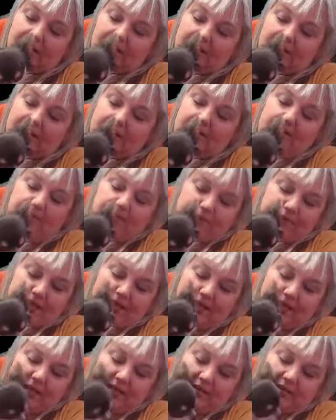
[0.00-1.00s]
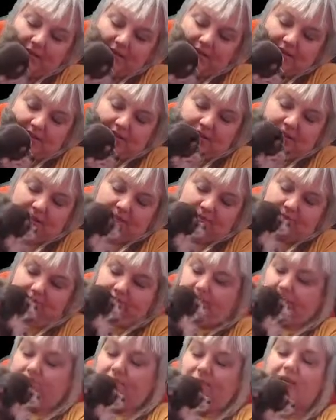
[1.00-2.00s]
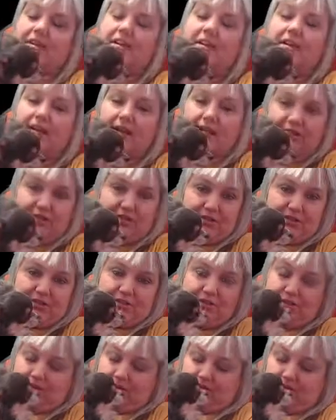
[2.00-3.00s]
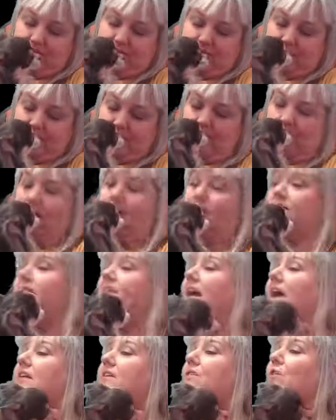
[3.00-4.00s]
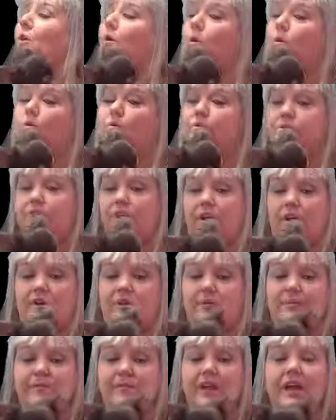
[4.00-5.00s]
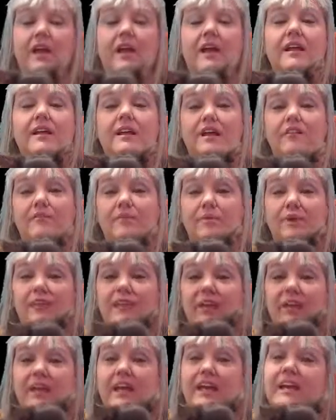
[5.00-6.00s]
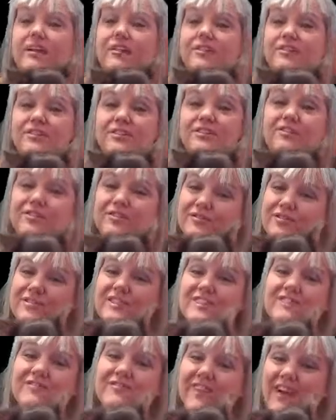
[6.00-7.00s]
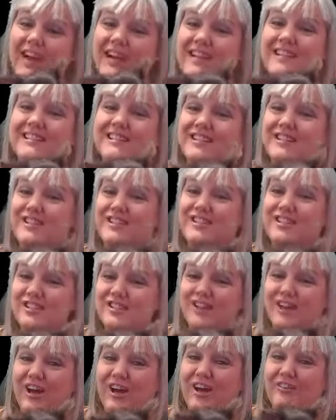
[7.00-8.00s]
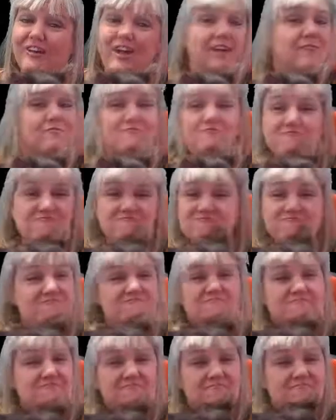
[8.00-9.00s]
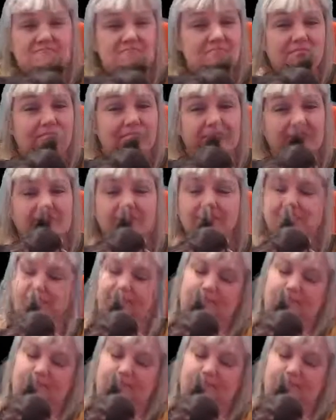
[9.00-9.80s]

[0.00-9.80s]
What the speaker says: You love playing in the snow. Yes, you do. And then also, never mind that, he also shoves his face in the snow, like, And